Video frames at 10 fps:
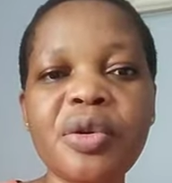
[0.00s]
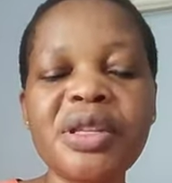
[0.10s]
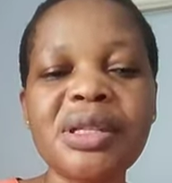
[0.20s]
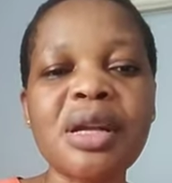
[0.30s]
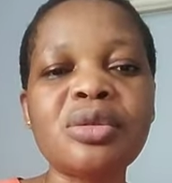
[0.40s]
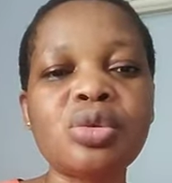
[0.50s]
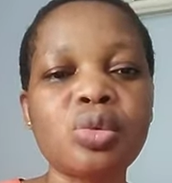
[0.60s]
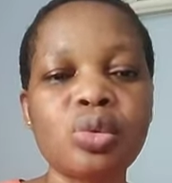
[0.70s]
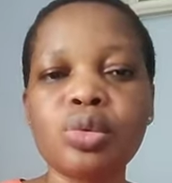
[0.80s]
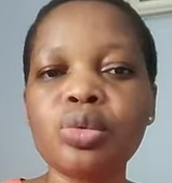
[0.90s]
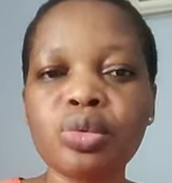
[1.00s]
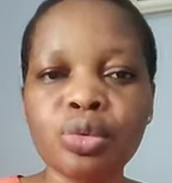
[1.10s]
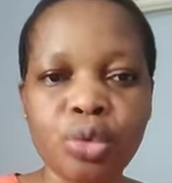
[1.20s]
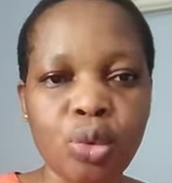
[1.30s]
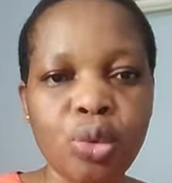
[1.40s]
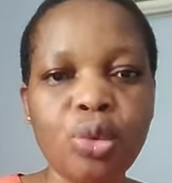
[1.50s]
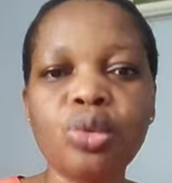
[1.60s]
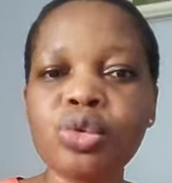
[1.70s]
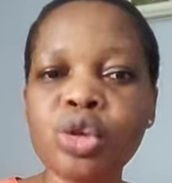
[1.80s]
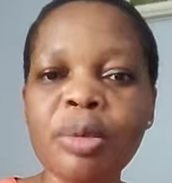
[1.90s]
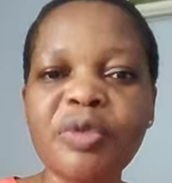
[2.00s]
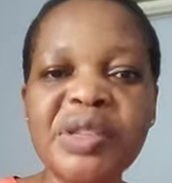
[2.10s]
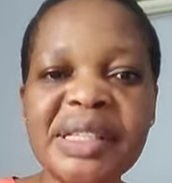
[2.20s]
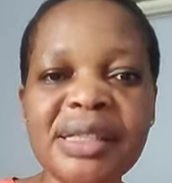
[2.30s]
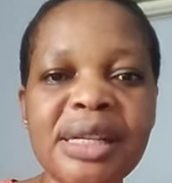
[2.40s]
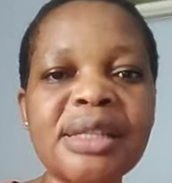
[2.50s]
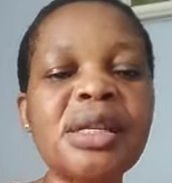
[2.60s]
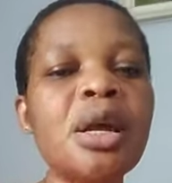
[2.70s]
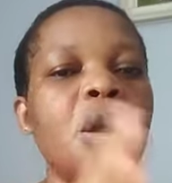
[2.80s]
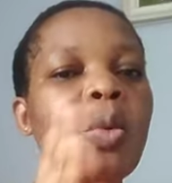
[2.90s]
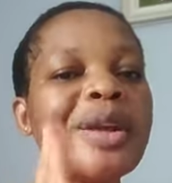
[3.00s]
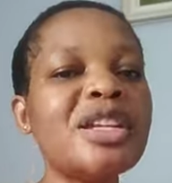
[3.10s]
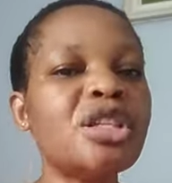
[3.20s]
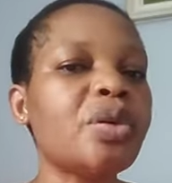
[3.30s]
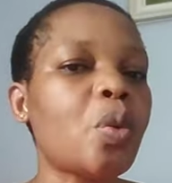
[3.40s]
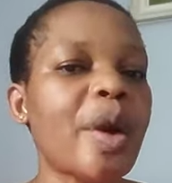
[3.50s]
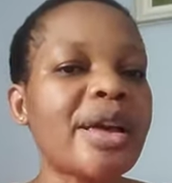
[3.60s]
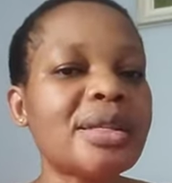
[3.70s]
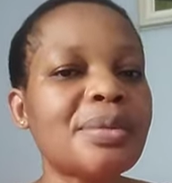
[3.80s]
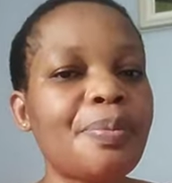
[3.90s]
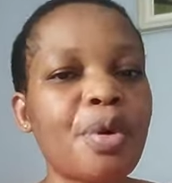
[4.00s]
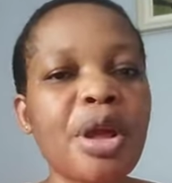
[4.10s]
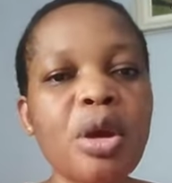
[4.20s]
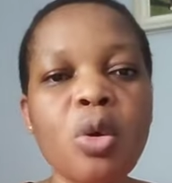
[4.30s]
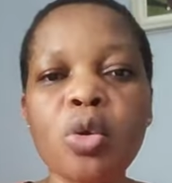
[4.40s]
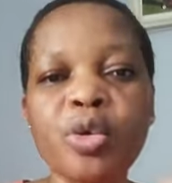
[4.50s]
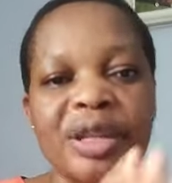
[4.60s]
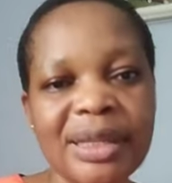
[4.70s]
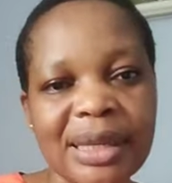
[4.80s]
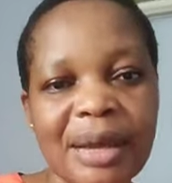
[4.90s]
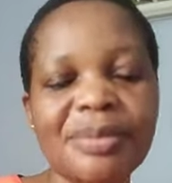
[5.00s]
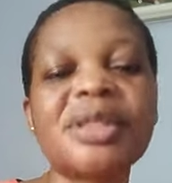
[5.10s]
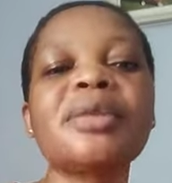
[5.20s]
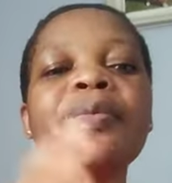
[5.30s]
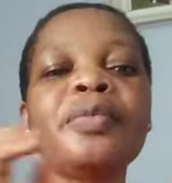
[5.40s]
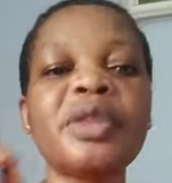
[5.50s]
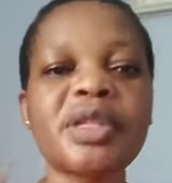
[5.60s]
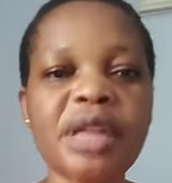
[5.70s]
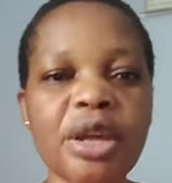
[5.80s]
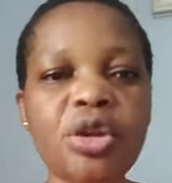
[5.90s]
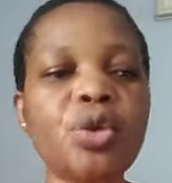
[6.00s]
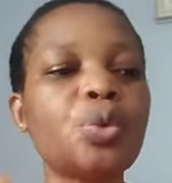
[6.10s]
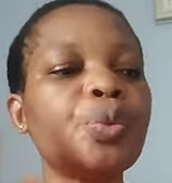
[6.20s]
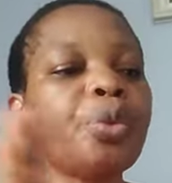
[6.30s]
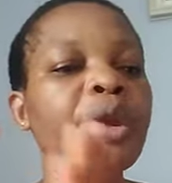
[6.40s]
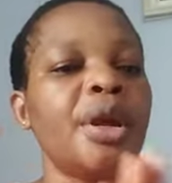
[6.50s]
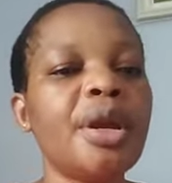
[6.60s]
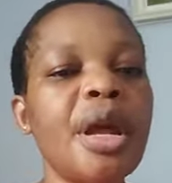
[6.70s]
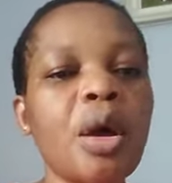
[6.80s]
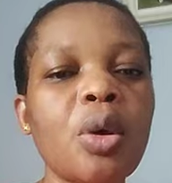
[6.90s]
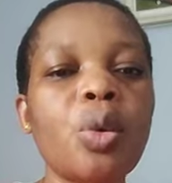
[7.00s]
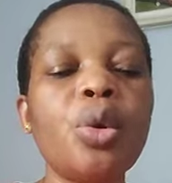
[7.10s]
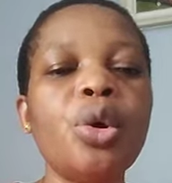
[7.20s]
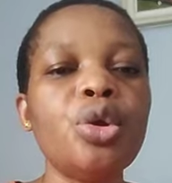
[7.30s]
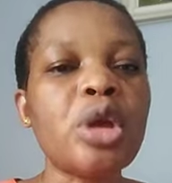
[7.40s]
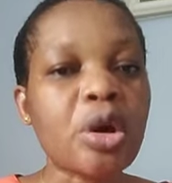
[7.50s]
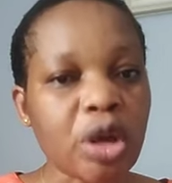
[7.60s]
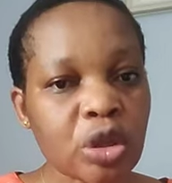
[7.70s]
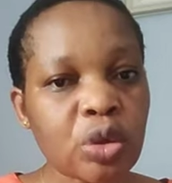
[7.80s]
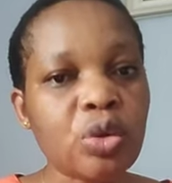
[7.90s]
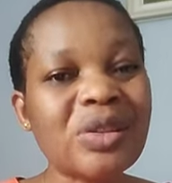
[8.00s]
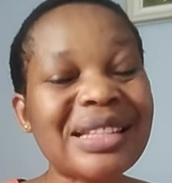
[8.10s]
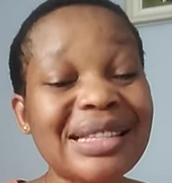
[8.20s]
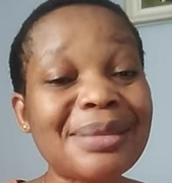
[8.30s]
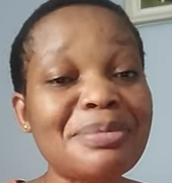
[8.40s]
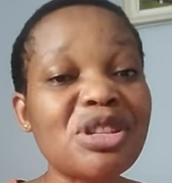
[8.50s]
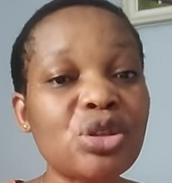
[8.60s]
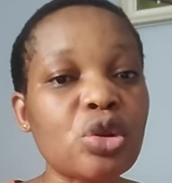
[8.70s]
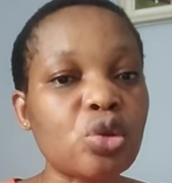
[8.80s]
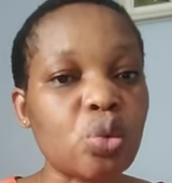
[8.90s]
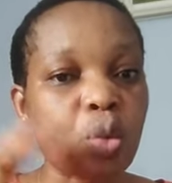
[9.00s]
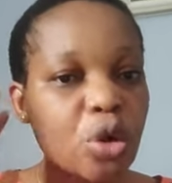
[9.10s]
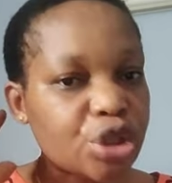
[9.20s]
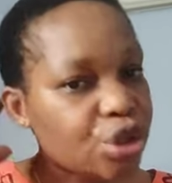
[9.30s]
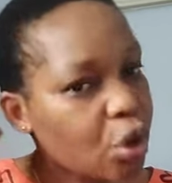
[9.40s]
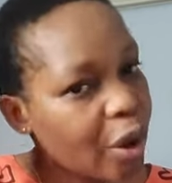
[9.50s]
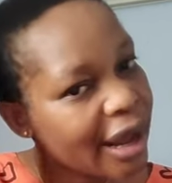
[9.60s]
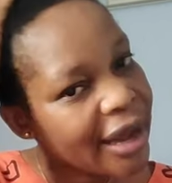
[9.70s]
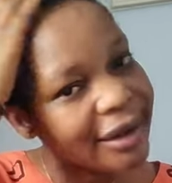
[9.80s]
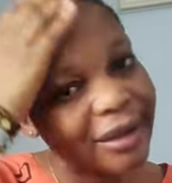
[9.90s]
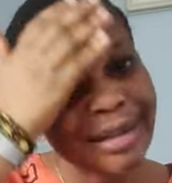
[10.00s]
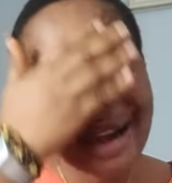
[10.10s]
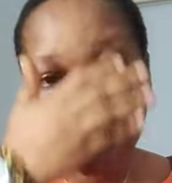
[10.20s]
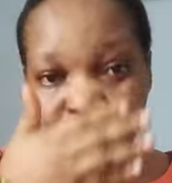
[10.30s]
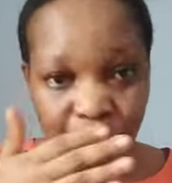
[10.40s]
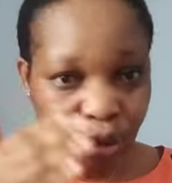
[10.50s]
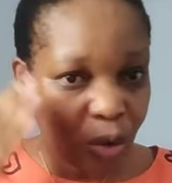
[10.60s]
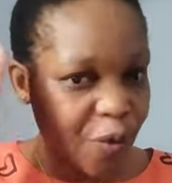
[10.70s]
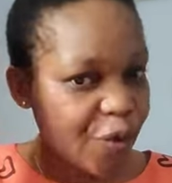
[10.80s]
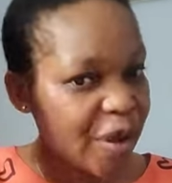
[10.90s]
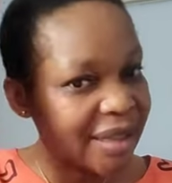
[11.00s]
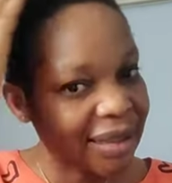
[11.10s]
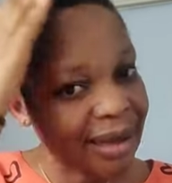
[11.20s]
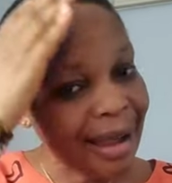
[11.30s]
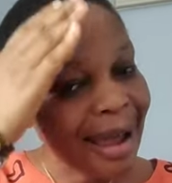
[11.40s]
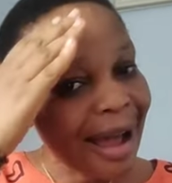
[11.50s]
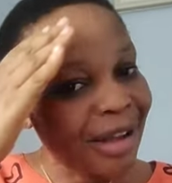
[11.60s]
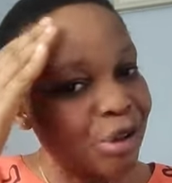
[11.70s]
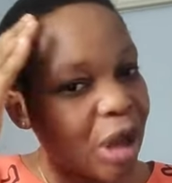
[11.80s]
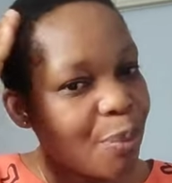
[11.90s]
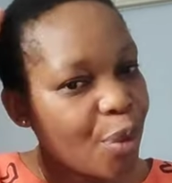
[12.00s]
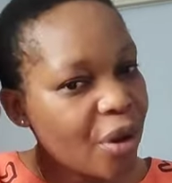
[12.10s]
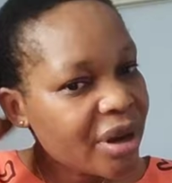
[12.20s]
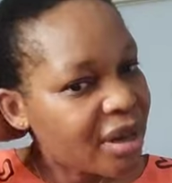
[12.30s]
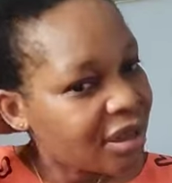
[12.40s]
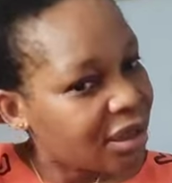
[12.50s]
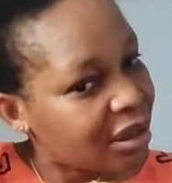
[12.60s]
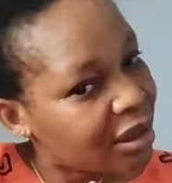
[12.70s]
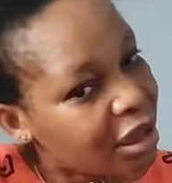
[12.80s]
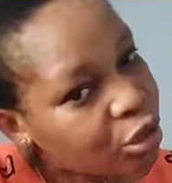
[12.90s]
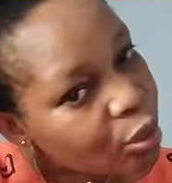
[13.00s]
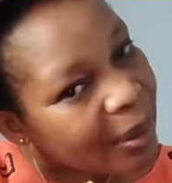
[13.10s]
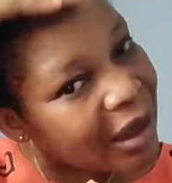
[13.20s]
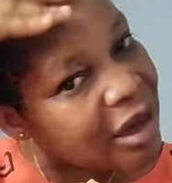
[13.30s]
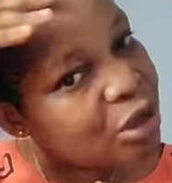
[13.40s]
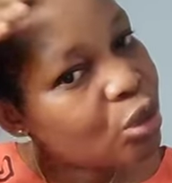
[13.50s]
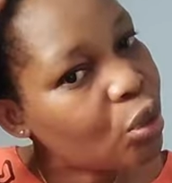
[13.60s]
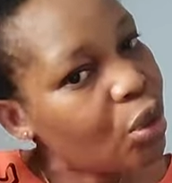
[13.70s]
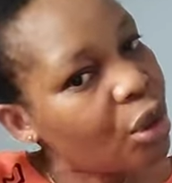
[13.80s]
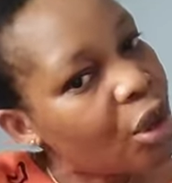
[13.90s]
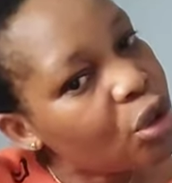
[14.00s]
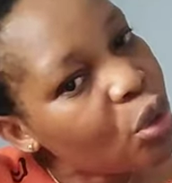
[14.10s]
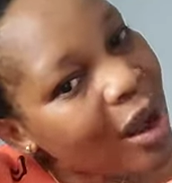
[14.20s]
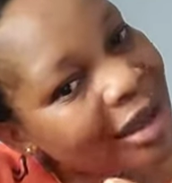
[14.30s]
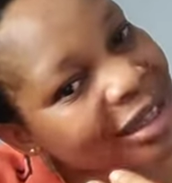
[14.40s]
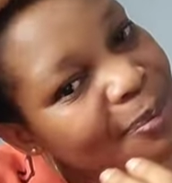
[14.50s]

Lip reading: a Christian to do some of these things when it requires pray or read Psalms. Thank you. Now, you're going to use this mixture to wash your head down to your face. As you are pouring it little by little, you are